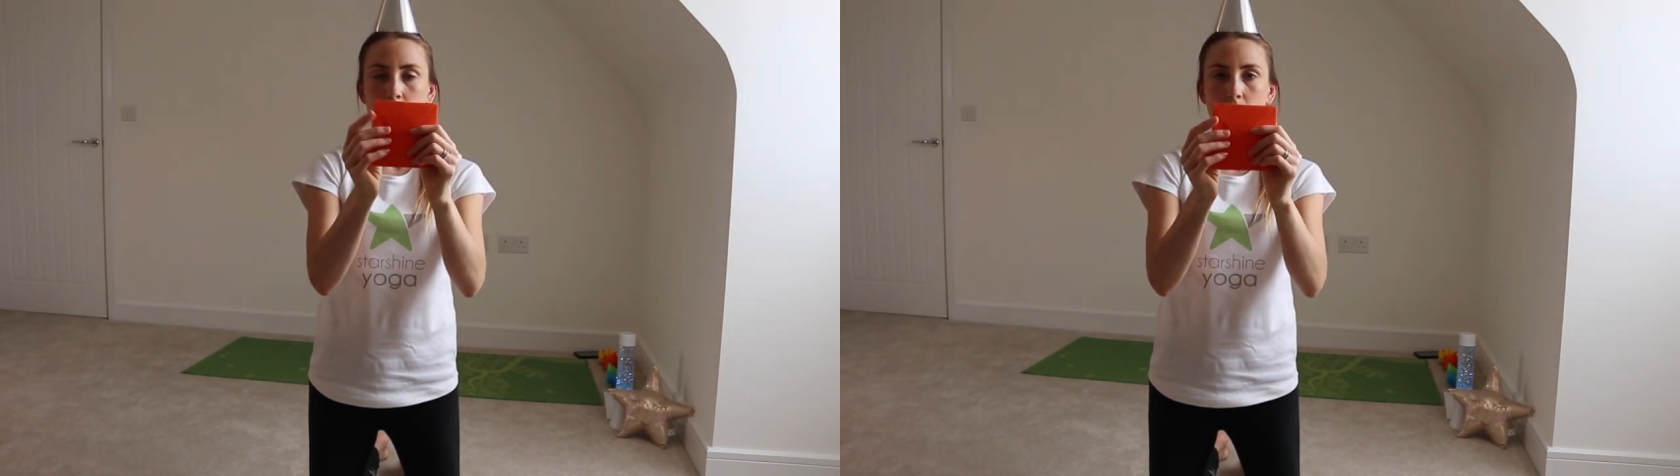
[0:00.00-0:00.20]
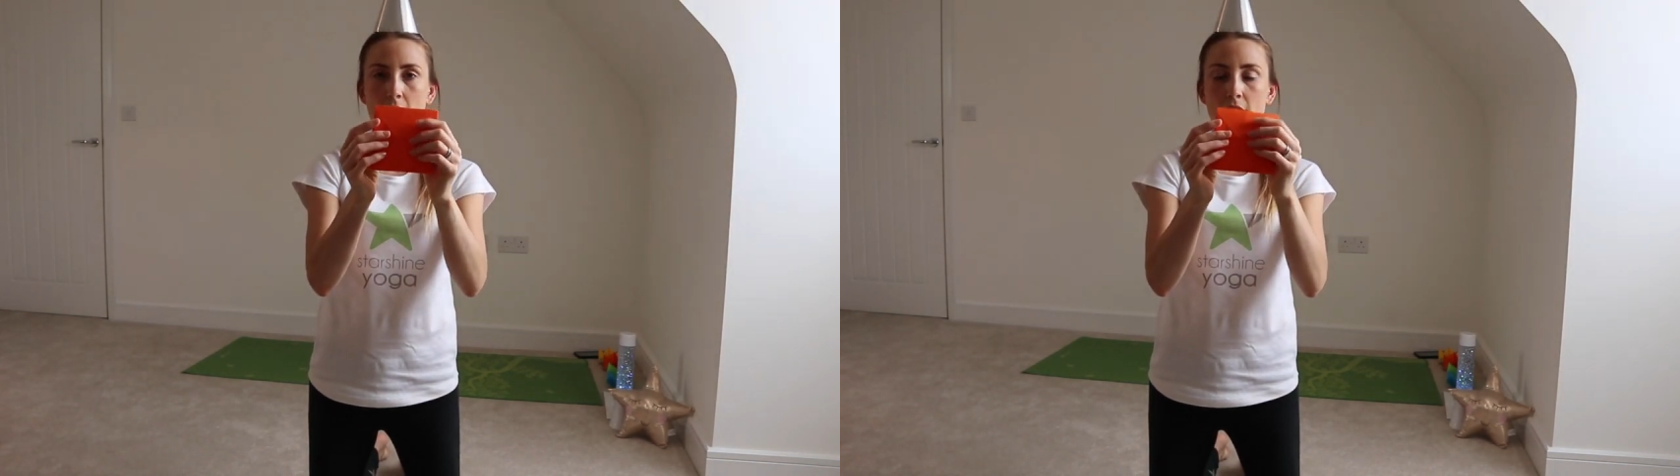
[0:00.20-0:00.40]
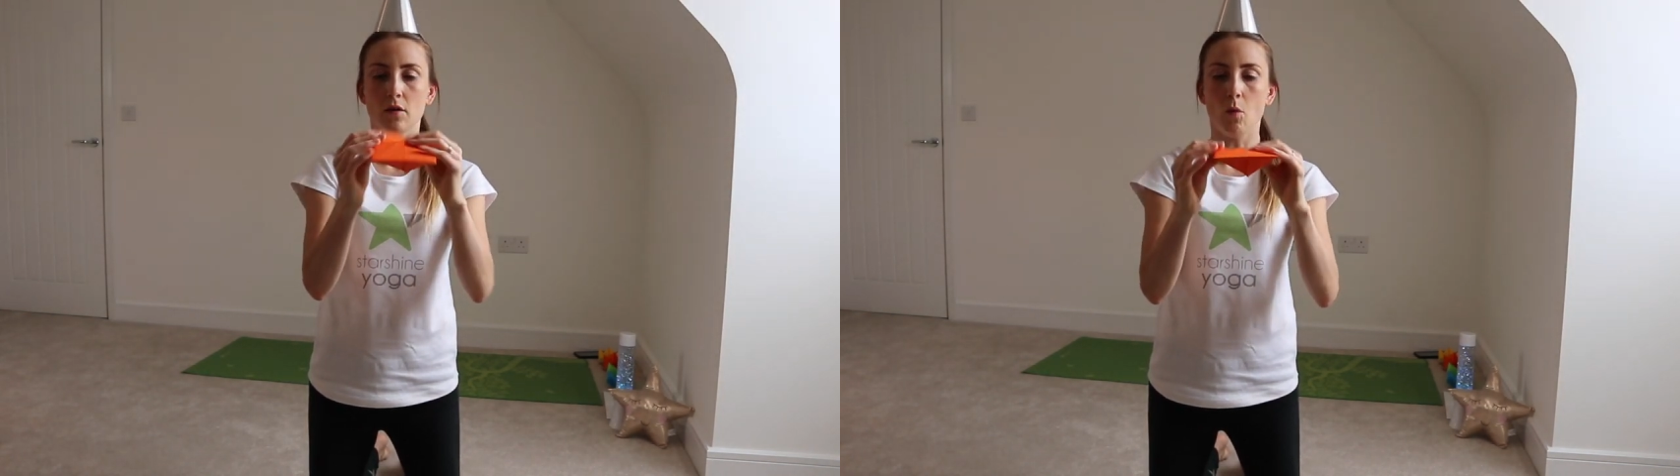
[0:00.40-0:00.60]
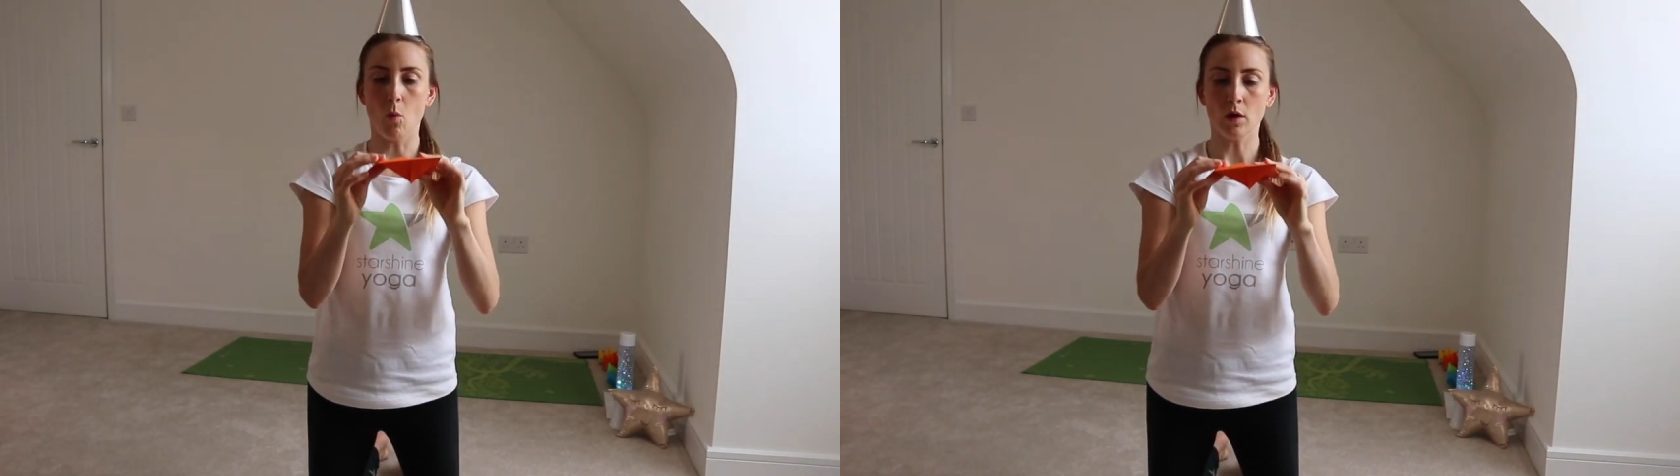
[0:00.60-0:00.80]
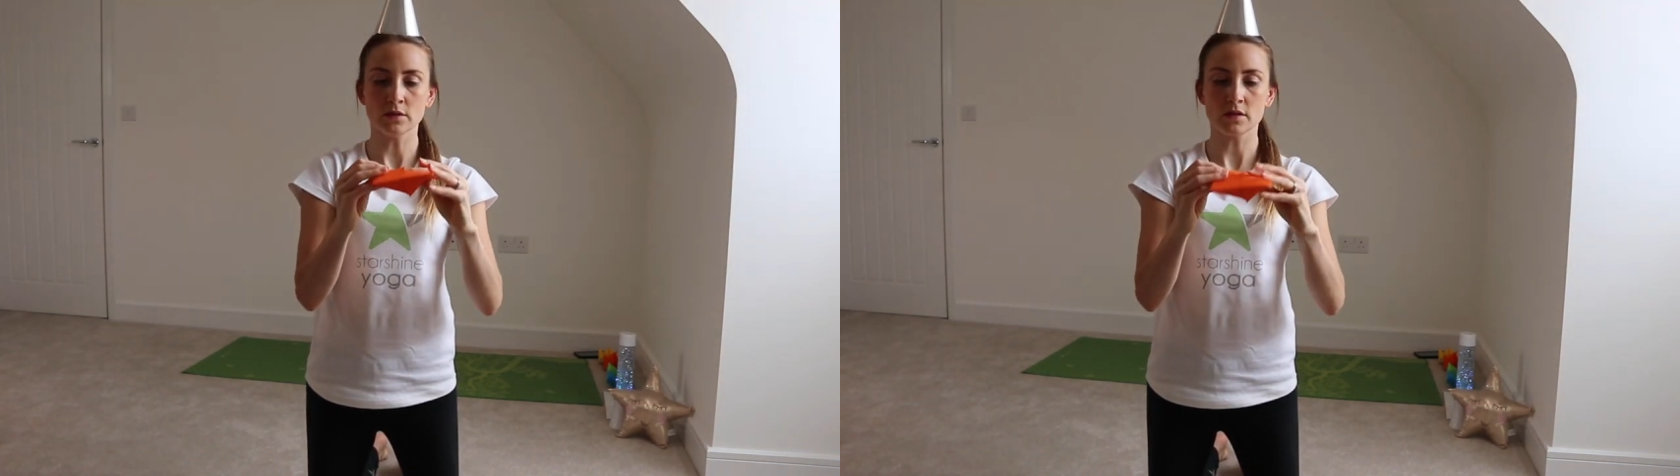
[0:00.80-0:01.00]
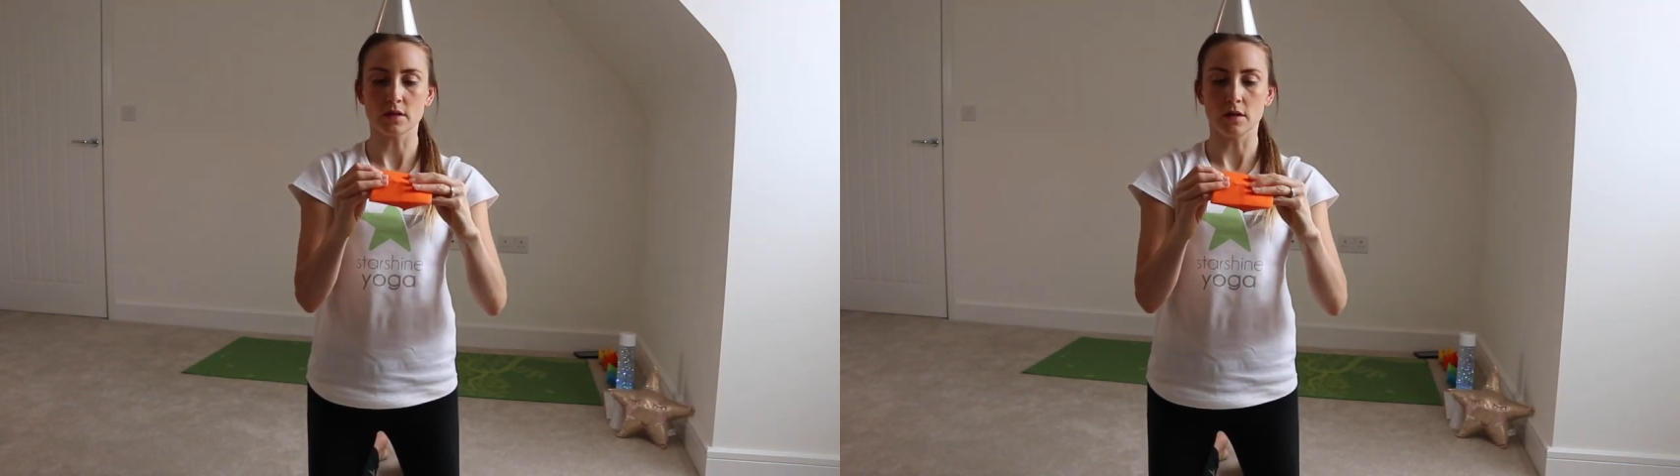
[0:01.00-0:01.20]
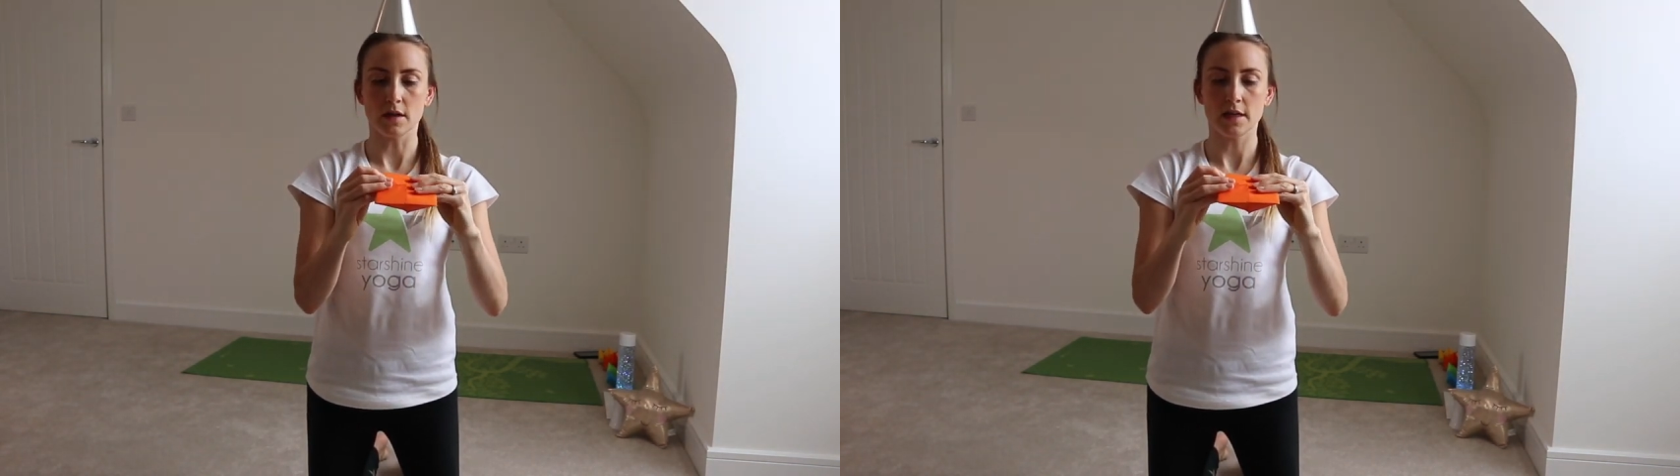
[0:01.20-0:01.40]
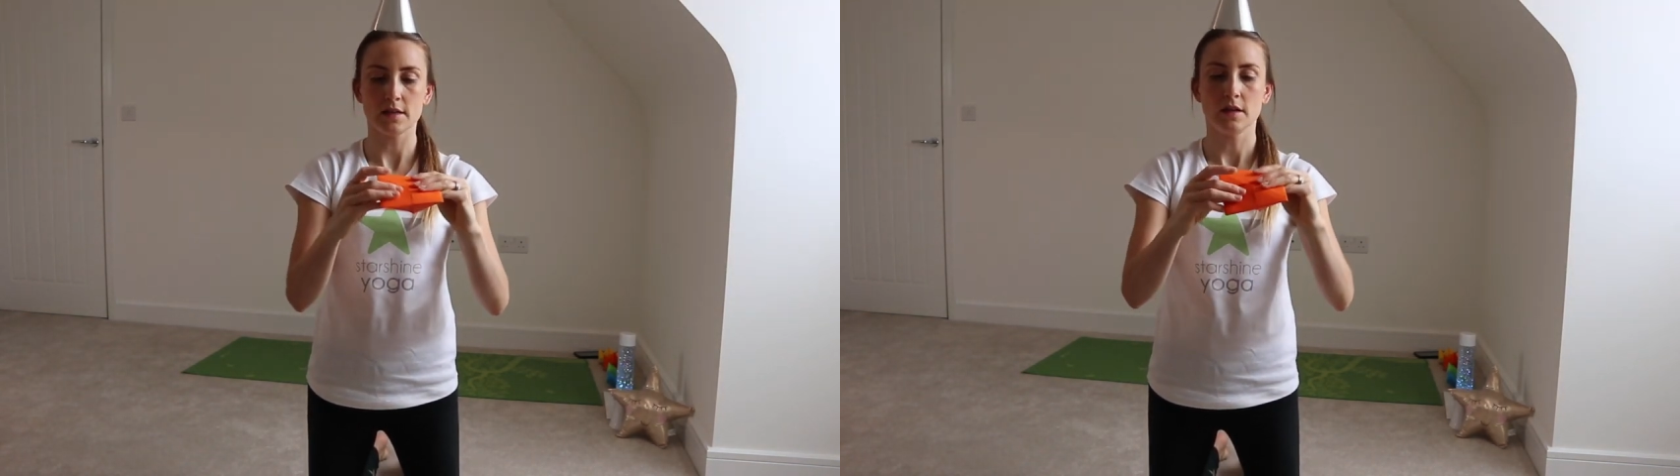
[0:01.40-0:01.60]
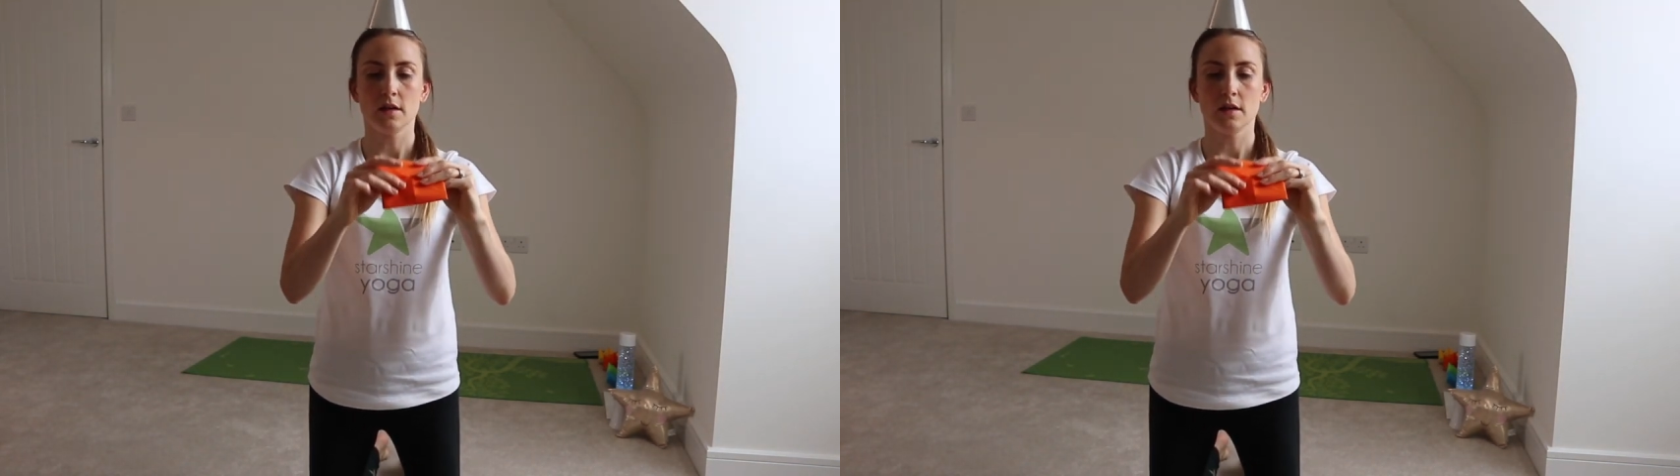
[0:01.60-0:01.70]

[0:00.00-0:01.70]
okay, and on one side